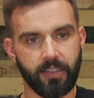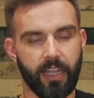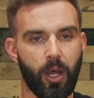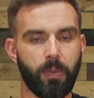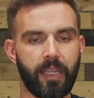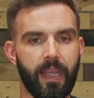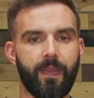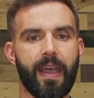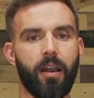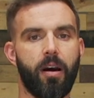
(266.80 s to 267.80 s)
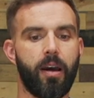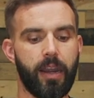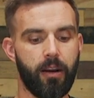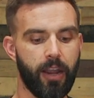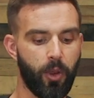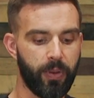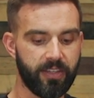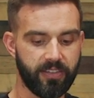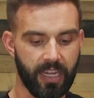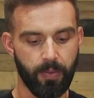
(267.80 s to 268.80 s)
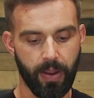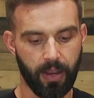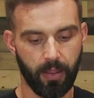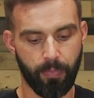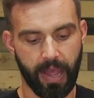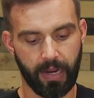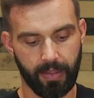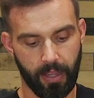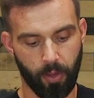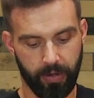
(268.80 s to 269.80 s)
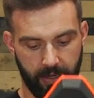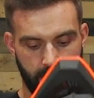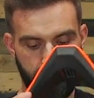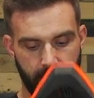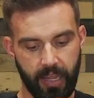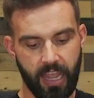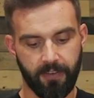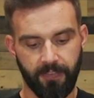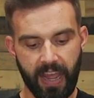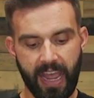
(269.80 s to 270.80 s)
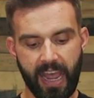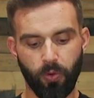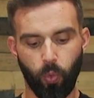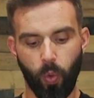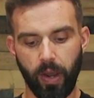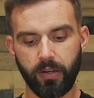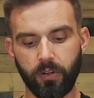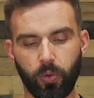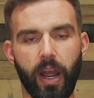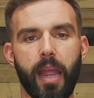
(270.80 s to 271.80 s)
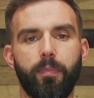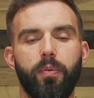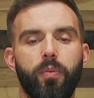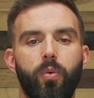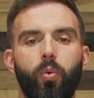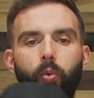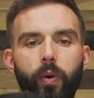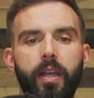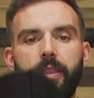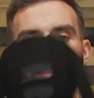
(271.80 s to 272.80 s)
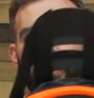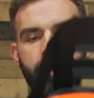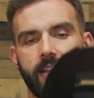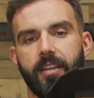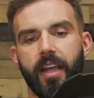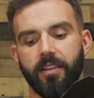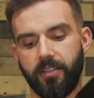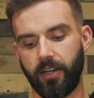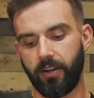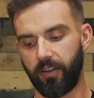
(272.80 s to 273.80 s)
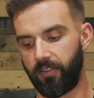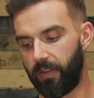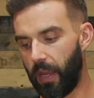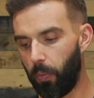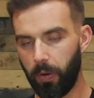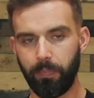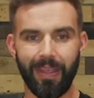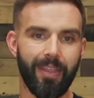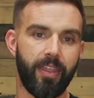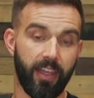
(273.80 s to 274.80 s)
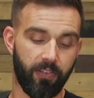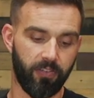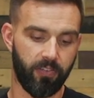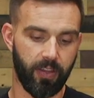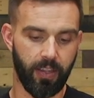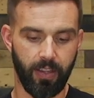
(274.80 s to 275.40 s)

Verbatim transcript: to help get that hot air and help it escape out of the back of the helmet. If I had one gripe with the ten series, it would be this.